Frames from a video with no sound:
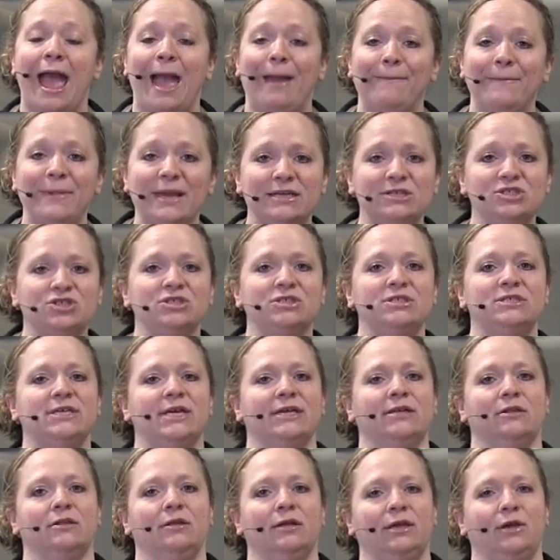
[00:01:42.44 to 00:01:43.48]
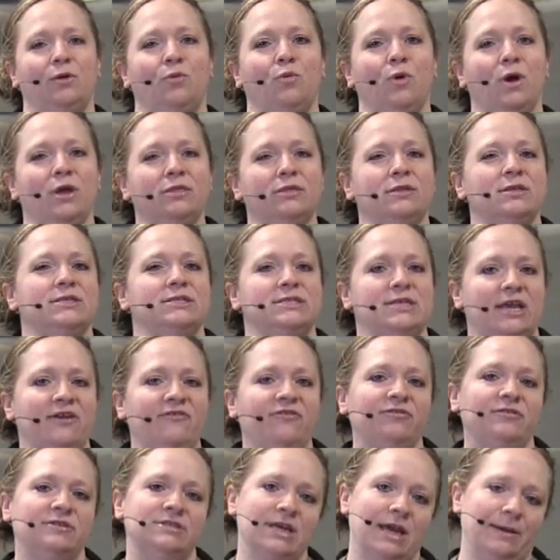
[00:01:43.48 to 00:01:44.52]
And make sure you take a look at what the
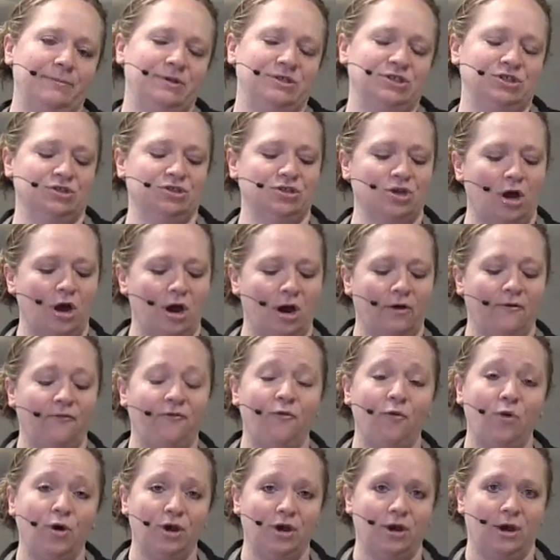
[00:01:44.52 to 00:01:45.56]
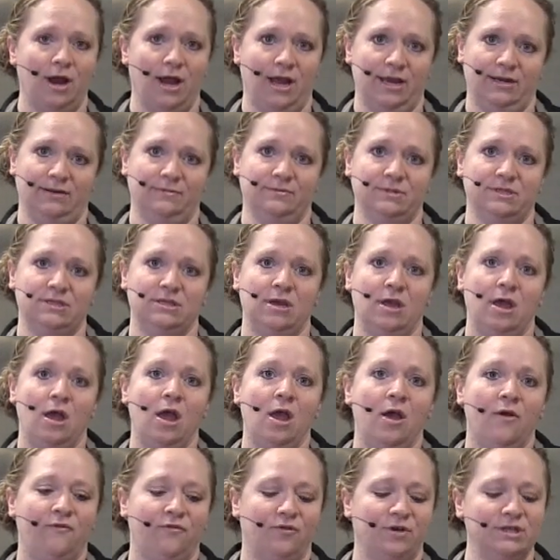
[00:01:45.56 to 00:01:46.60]
safe temperatures are for your items.
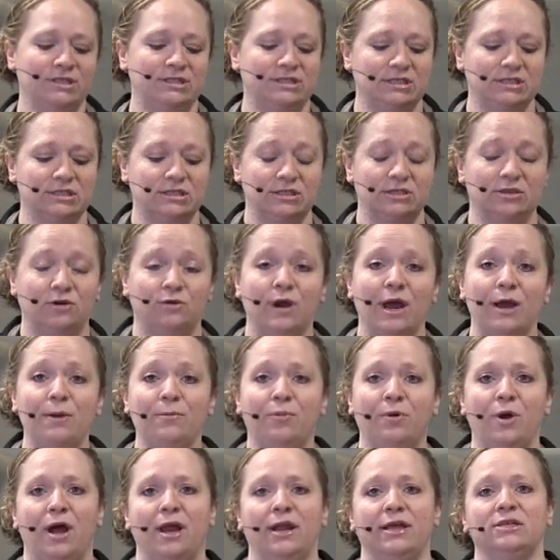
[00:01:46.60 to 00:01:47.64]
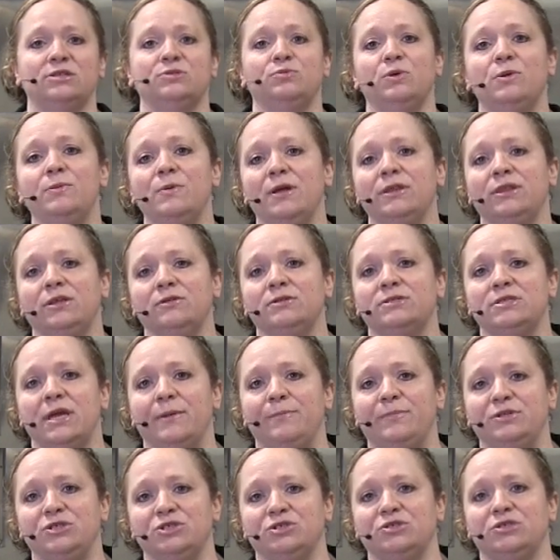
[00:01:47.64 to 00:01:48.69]
For instance, in ground products, we want those
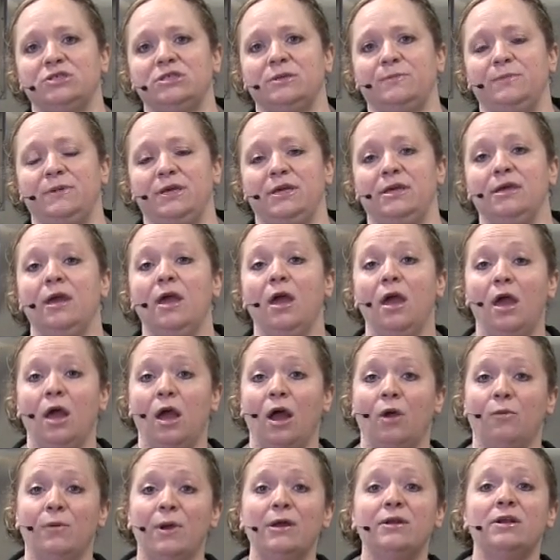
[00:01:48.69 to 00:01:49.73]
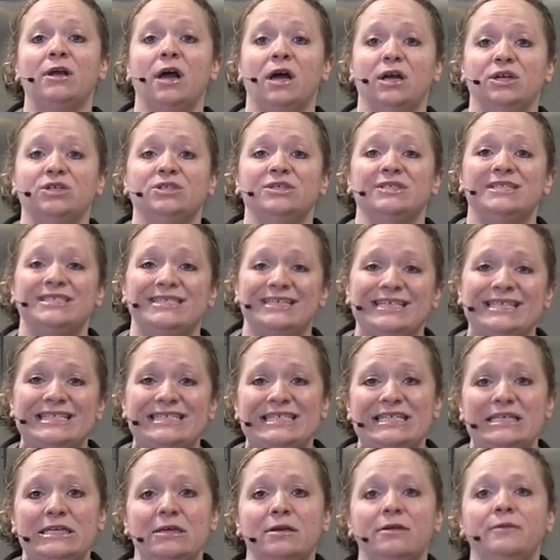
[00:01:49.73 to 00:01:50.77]
temperatures to be around
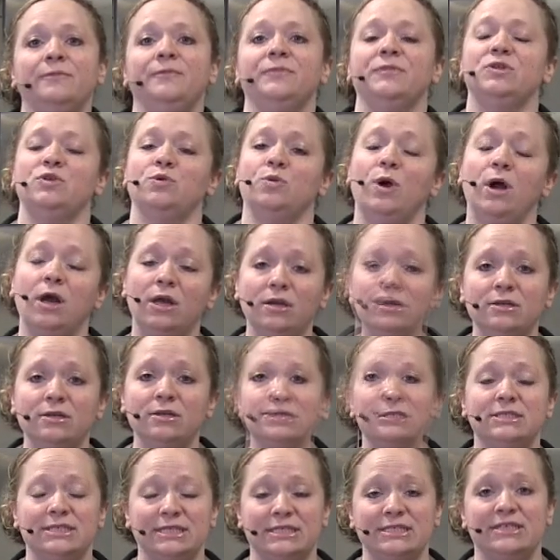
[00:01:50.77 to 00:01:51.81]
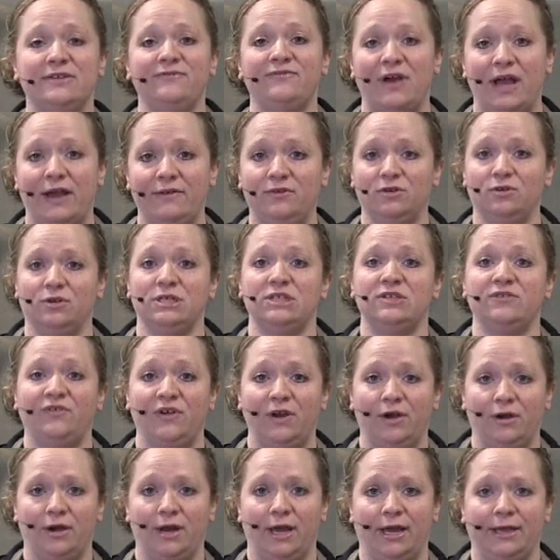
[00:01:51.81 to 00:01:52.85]
160 to 165 degrees
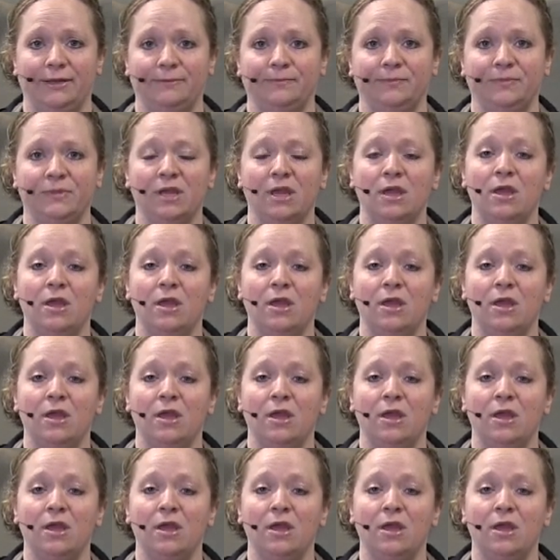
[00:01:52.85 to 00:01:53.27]
Fahrenheit.